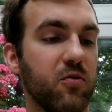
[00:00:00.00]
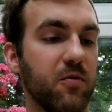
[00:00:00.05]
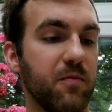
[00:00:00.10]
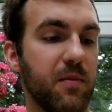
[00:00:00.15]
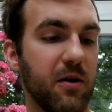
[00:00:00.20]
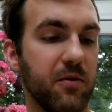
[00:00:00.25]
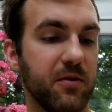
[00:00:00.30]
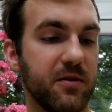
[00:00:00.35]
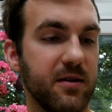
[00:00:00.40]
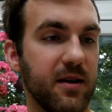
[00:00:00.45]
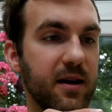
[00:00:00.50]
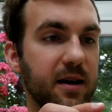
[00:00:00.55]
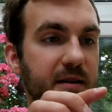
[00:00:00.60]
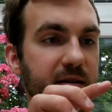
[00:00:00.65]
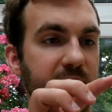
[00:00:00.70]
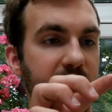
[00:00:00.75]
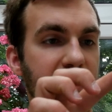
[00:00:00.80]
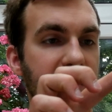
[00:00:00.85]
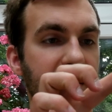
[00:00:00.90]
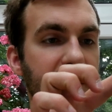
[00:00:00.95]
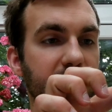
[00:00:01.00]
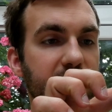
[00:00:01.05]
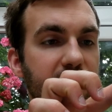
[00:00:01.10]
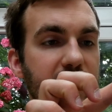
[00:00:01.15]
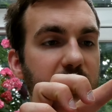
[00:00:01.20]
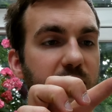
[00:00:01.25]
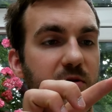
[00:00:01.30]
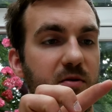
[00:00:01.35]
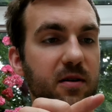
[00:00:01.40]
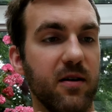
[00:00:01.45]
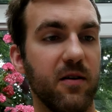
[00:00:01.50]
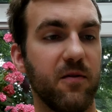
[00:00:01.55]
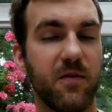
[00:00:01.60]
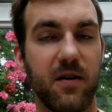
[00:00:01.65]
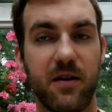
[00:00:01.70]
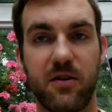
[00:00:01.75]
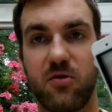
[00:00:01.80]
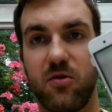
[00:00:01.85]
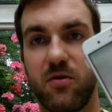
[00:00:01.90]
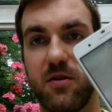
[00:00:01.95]
about that later. If I
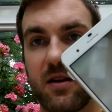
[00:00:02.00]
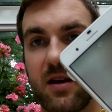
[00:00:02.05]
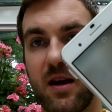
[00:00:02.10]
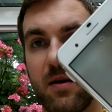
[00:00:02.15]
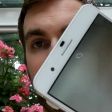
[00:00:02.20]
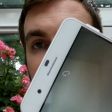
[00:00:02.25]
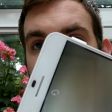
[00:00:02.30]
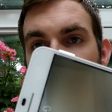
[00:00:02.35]
turn the camera